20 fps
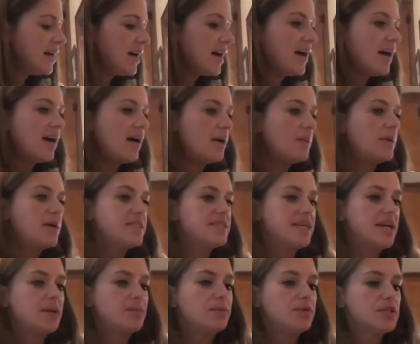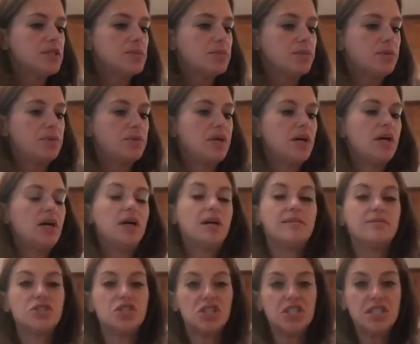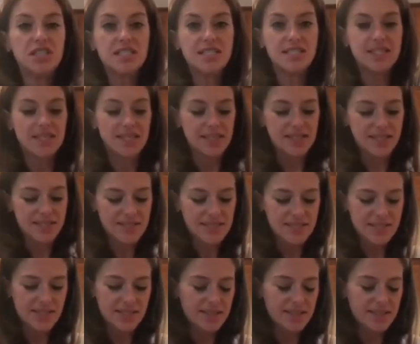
A tablespoon of chia seeds.